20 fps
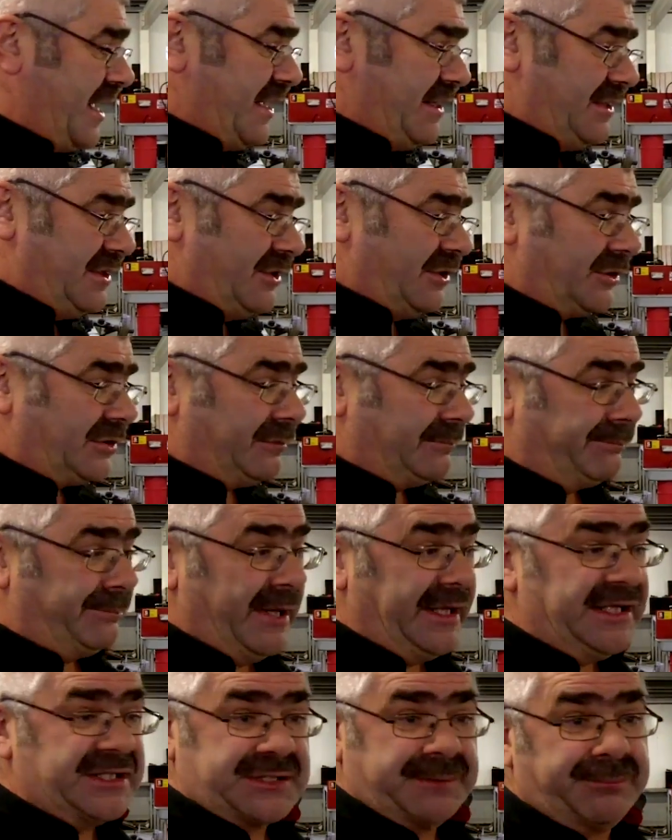you know,
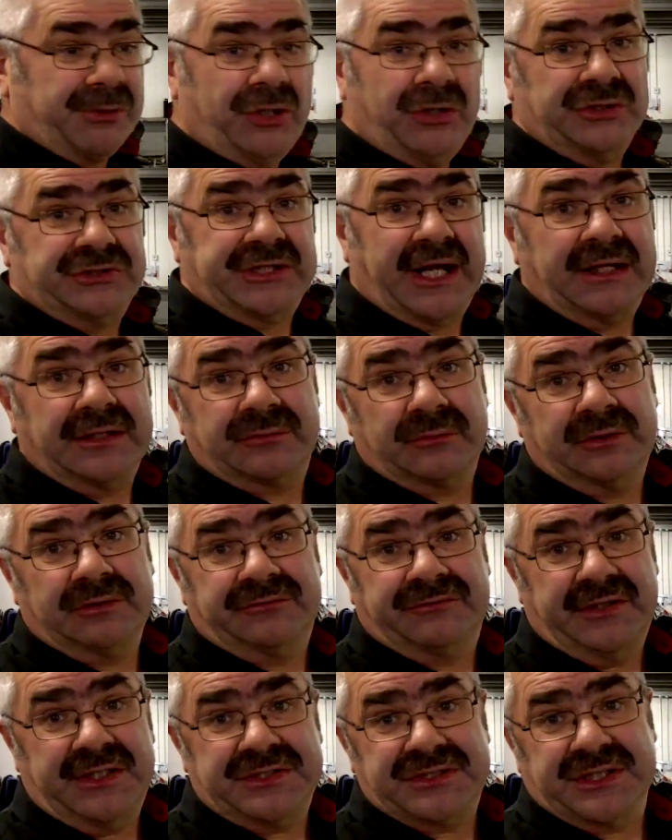bring us a project, we'll
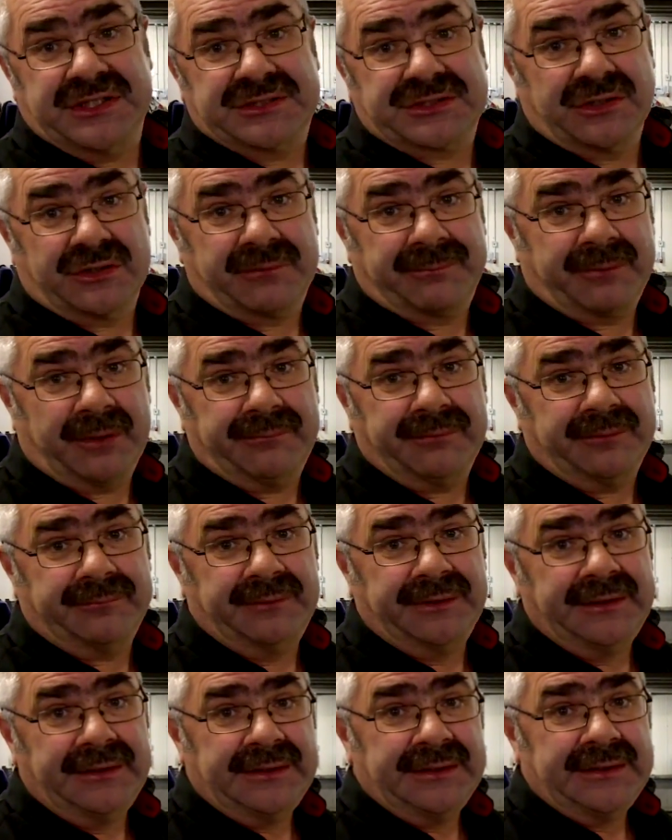finish it. It's not a problem.
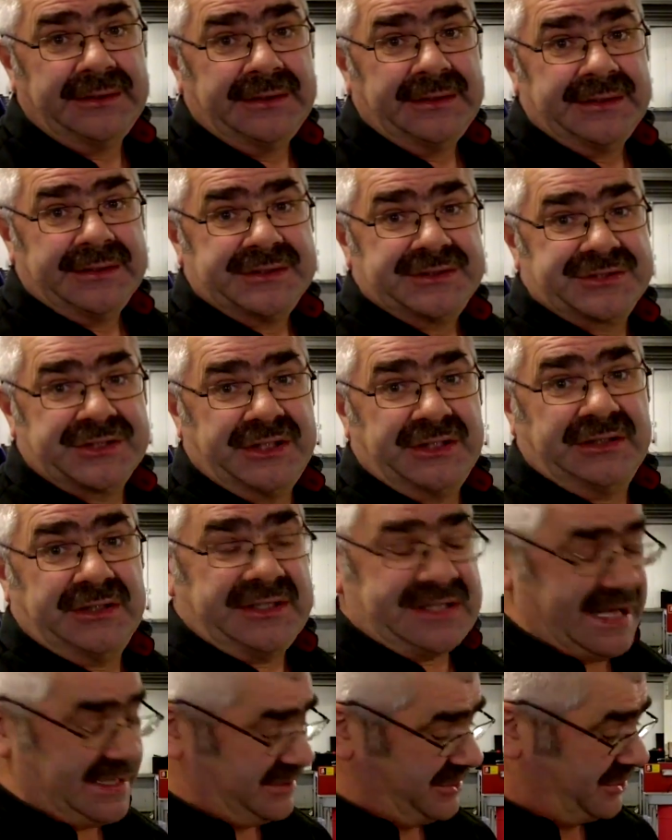Certainly
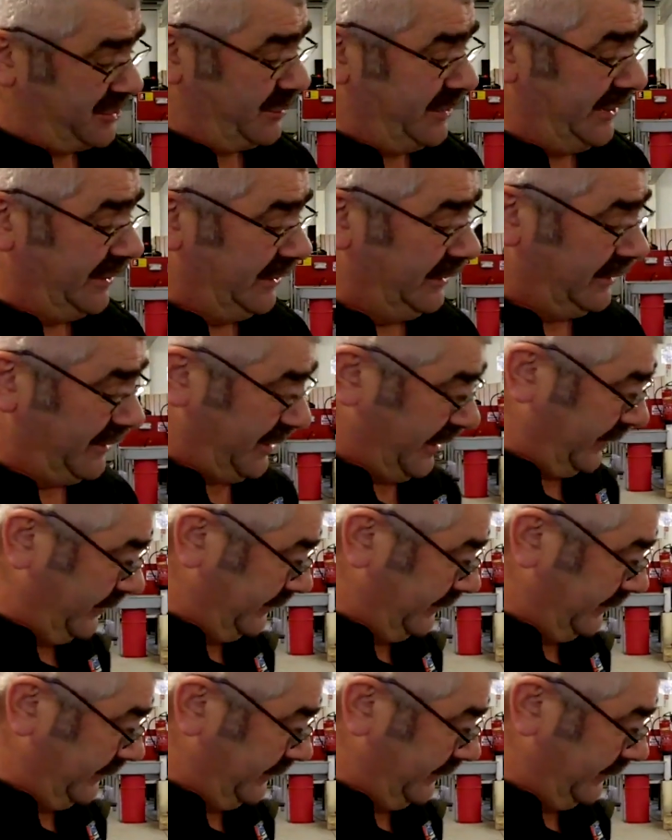that's a sweet little thing.